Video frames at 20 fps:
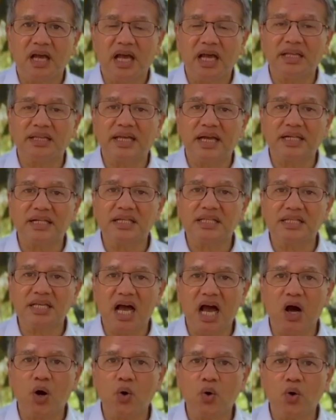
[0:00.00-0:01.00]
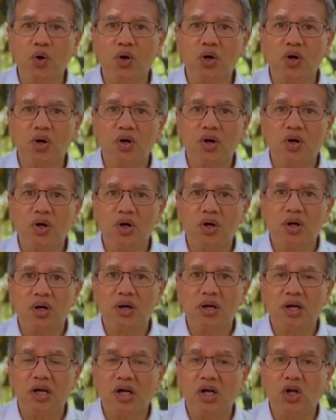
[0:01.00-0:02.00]
and that is how
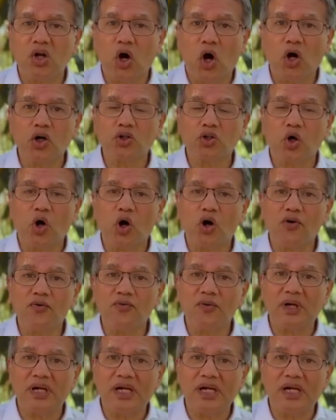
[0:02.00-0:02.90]
lot of